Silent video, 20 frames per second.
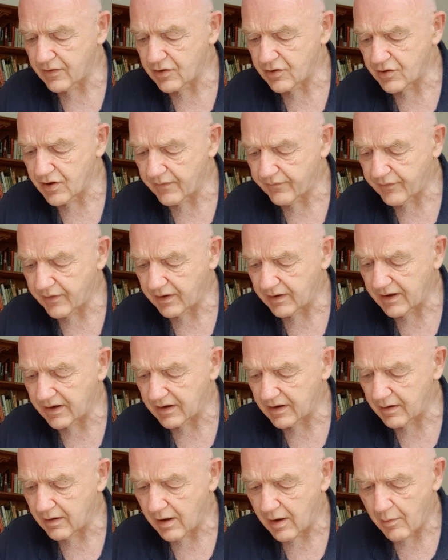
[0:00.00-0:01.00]
shivering
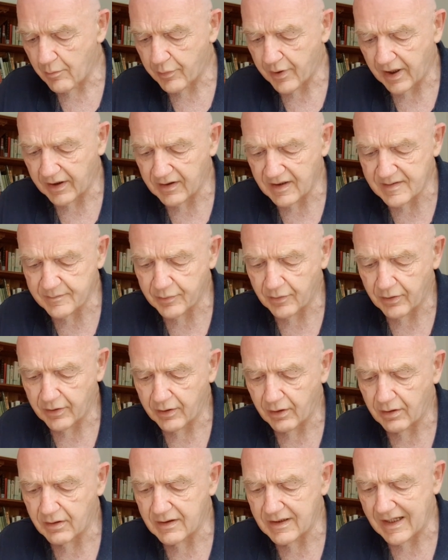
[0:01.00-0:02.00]
little prentice boy
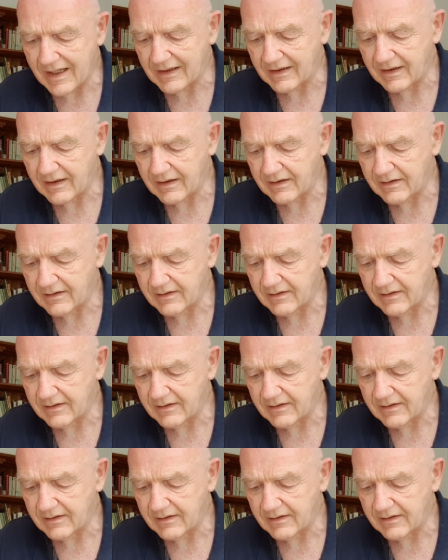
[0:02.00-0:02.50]
on deck.